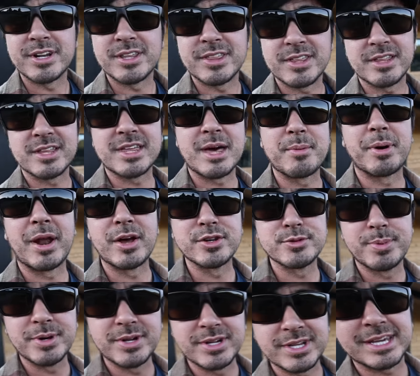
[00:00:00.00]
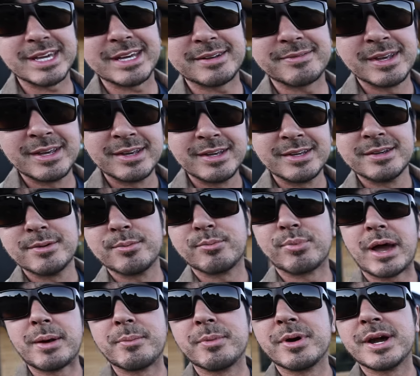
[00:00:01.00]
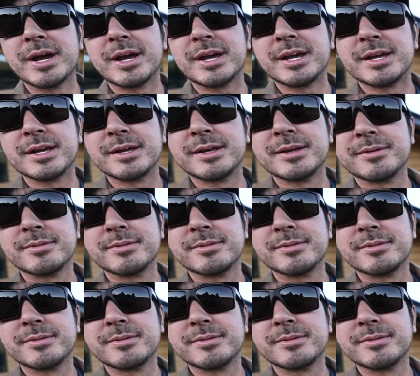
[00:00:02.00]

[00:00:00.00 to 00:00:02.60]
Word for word: or anything like that, but I was building it primary.